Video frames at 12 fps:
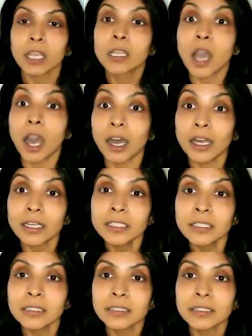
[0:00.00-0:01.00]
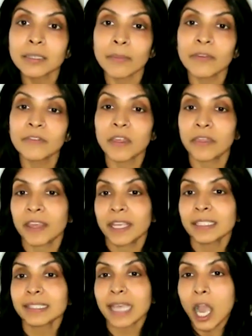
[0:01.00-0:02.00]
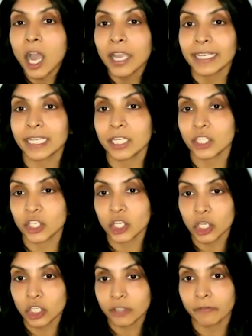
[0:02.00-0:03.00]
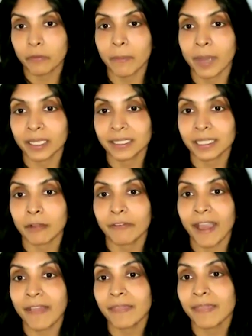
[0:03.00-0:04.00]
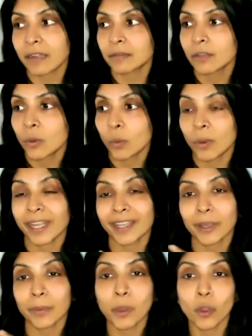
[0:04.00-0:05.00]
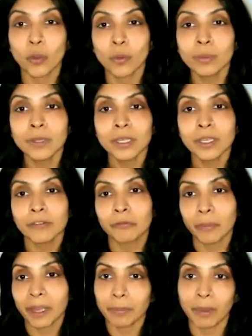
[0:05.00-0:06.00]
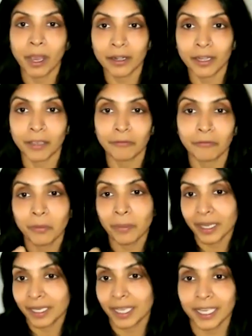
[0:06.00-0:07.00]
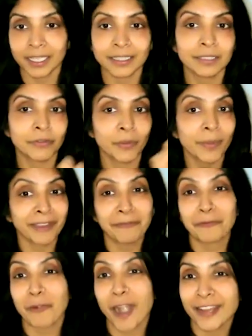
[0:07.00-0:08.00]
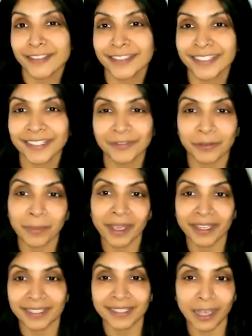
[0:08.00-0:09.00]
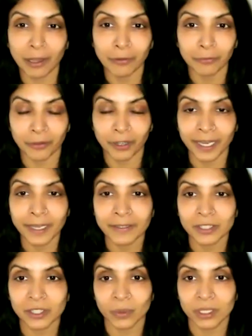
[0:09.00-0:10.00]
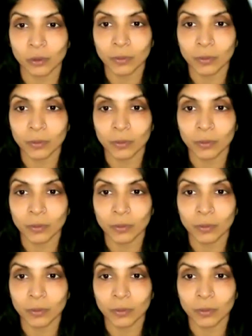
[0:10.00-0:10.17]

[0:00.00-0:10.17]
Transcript: guard some of the things that I need to nurture for myself. And then when I come home, for my partner, for my kids, for my friends, for myself, right? So it's